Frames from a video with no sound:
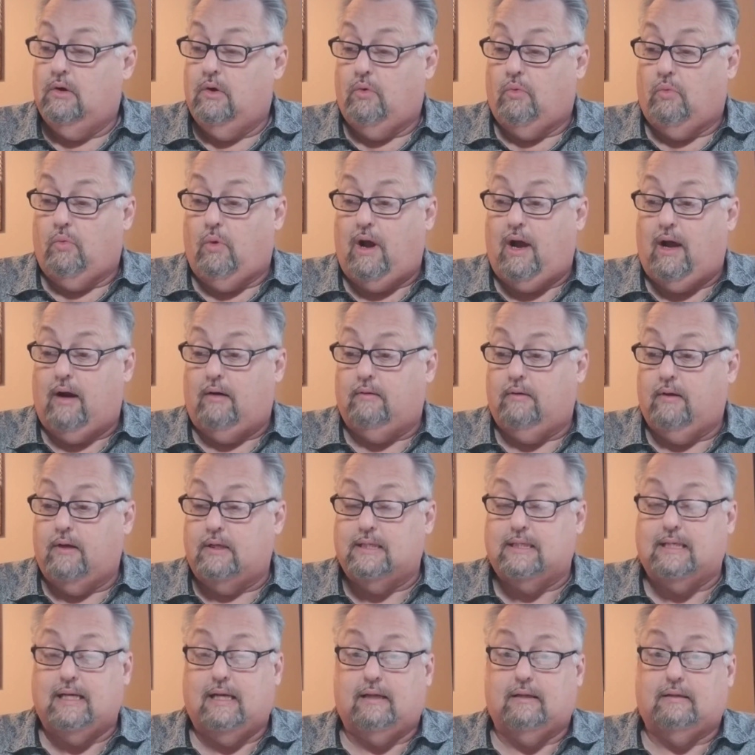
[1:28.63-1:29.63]
wow,
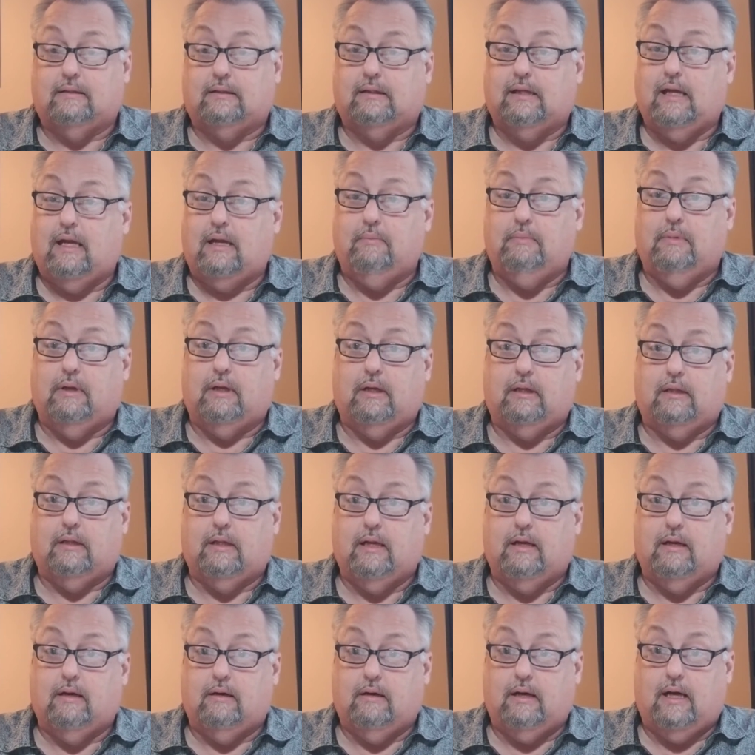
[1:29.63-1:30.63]
is that a statement
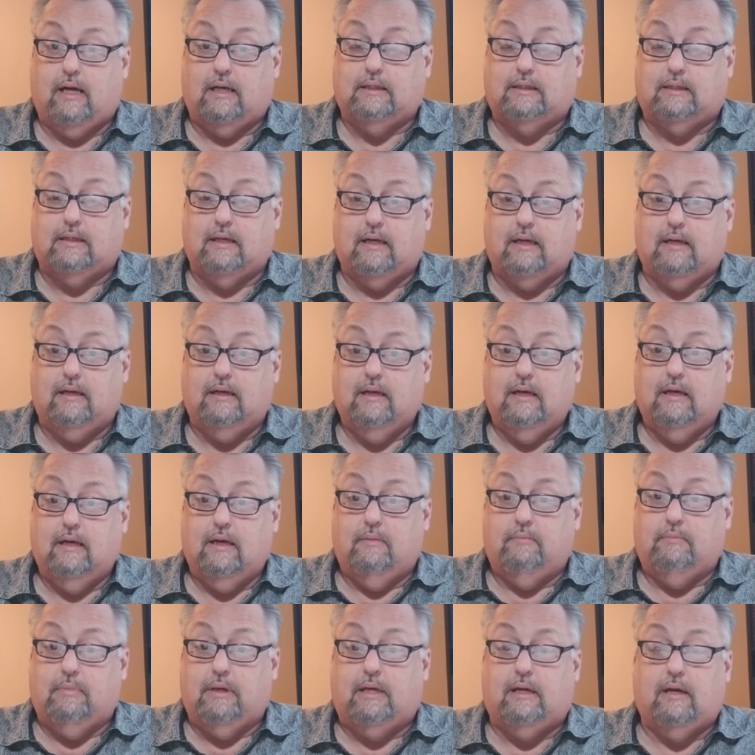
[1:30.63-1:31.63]
there? I say,
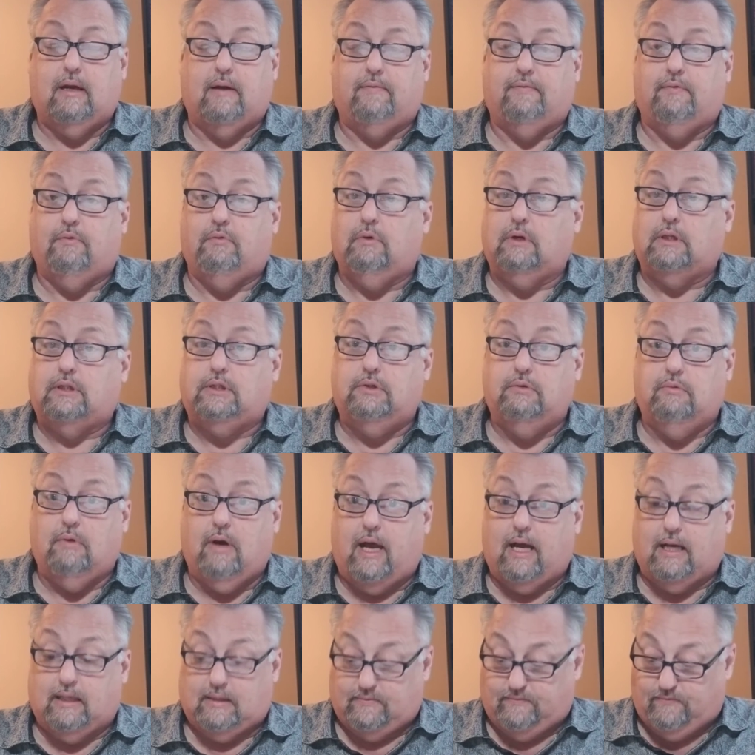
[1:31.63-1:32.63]
be careful what you
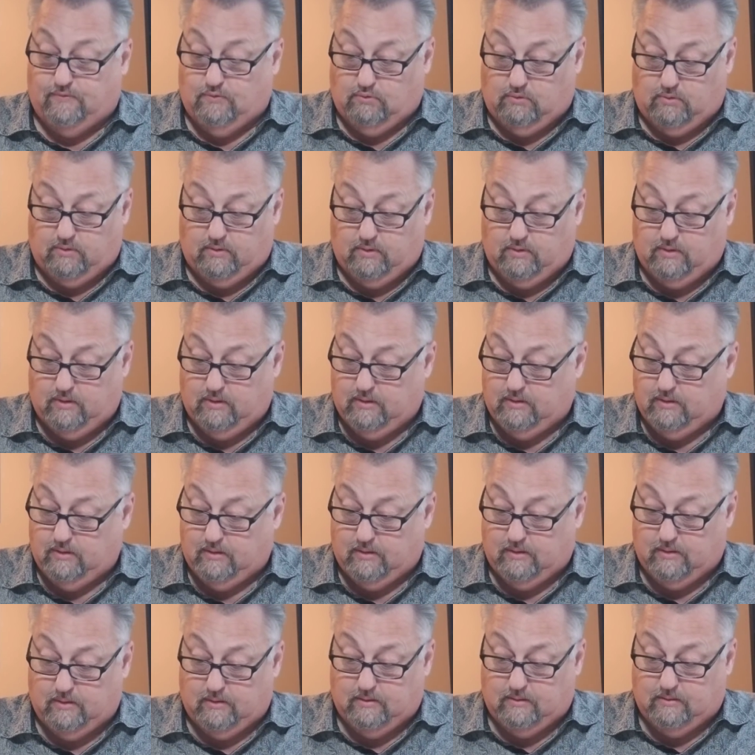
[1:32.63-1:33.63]
ask for.
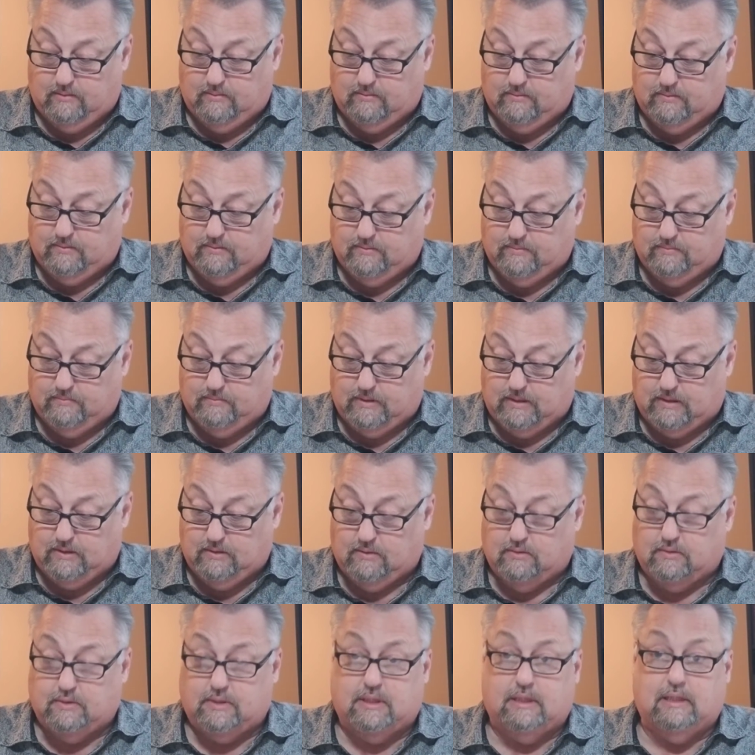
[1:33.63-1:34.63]
Uh,
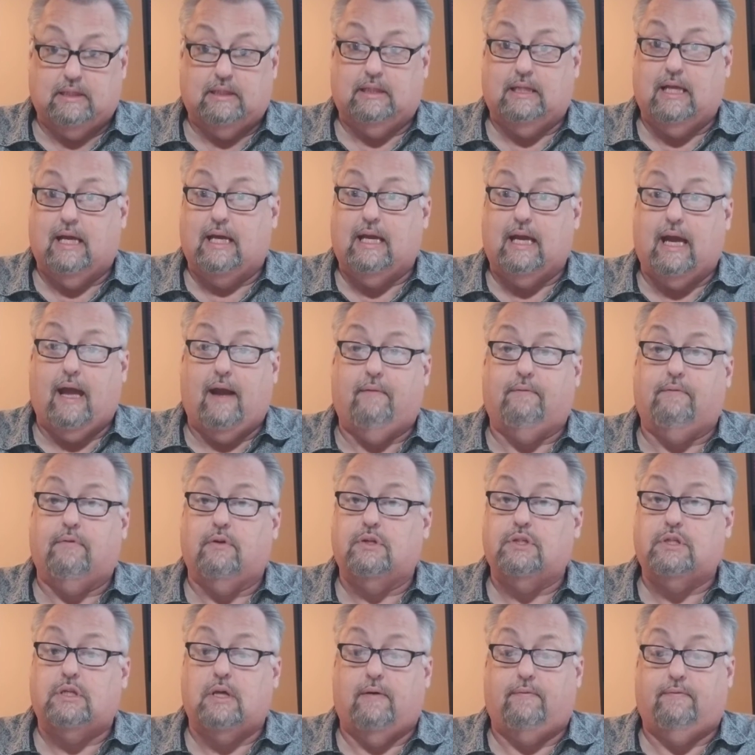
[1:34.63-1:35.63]
because did they ever
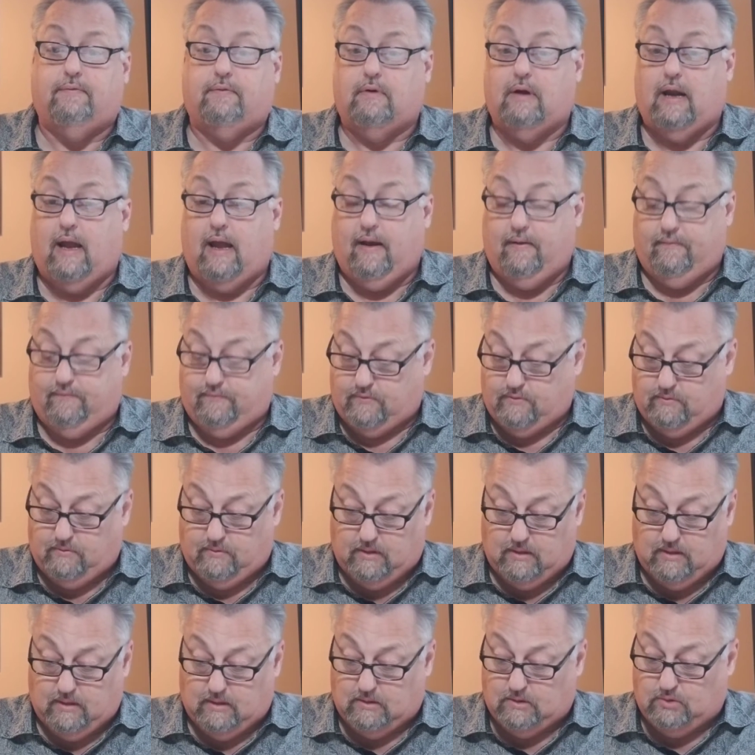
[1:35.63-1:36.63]
suffer after
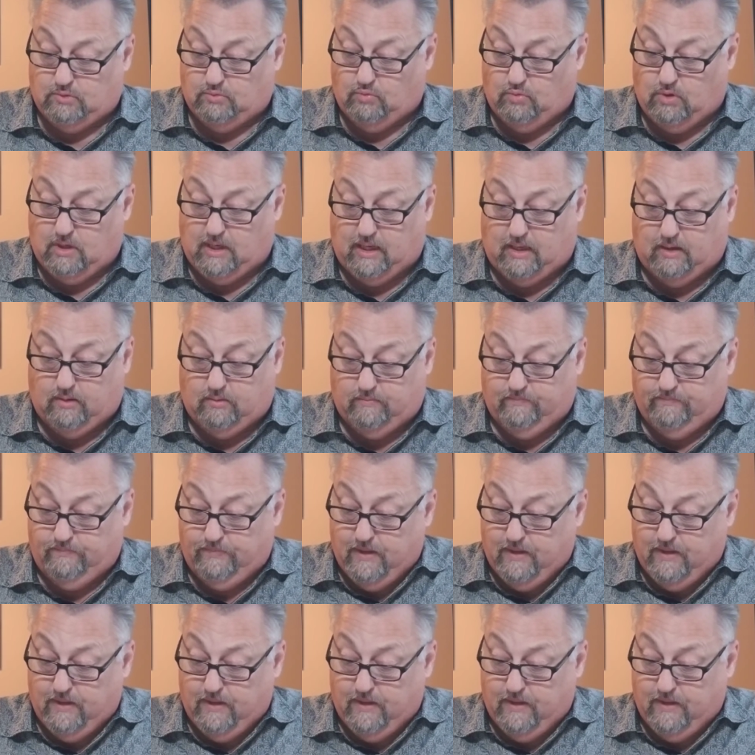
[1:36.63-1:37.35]
this? Wow.